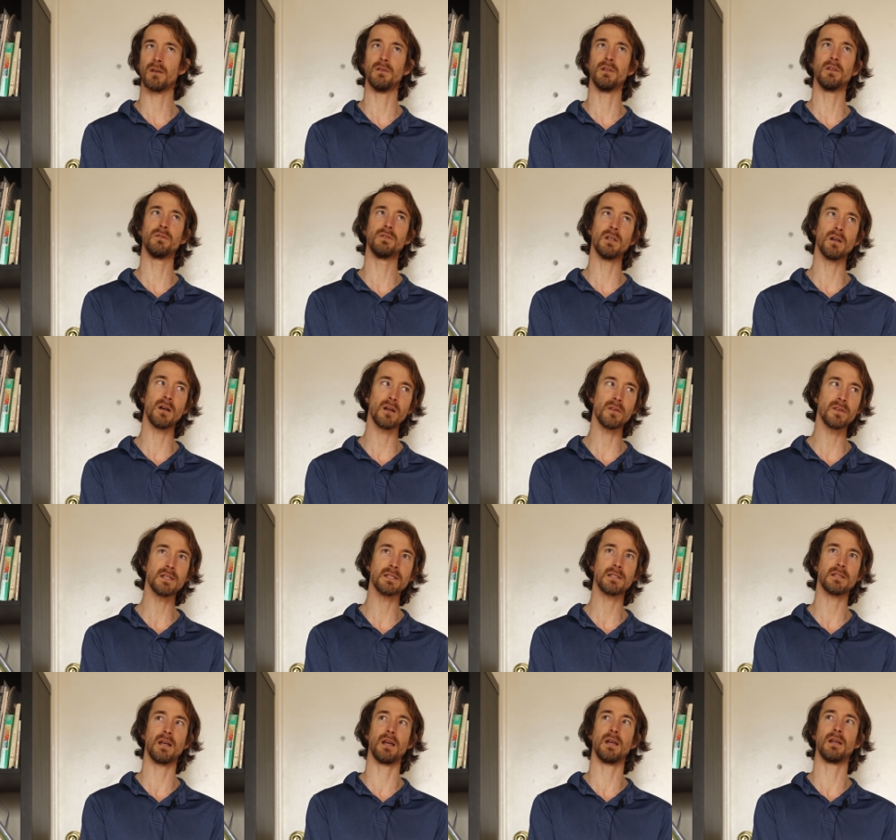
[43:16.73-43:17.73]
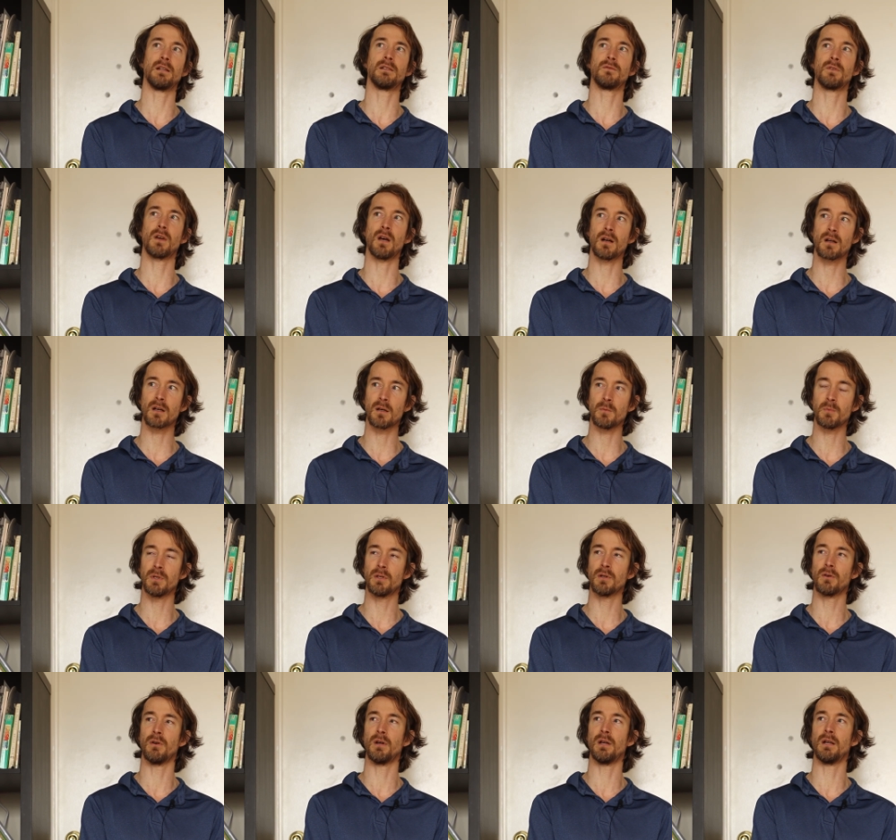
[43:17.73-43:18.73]
I've lived in all these states, got a couple
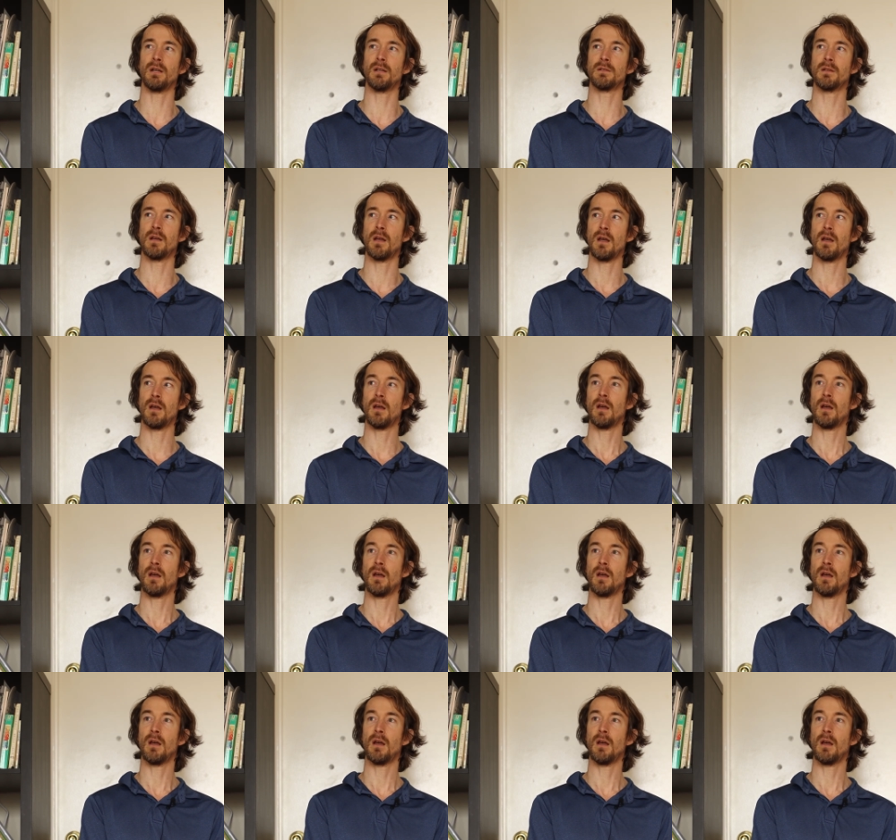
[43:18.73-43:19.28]
degrees,